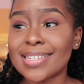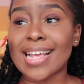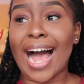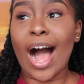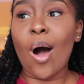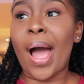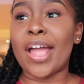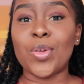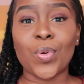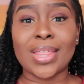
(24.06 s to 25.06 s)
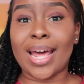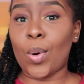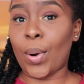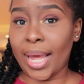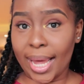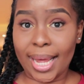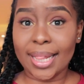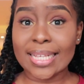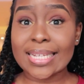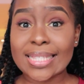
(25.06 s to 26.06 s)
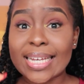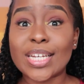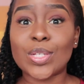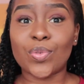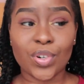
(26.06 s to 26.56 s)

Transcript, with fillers: is how I knew that, okay, this thing is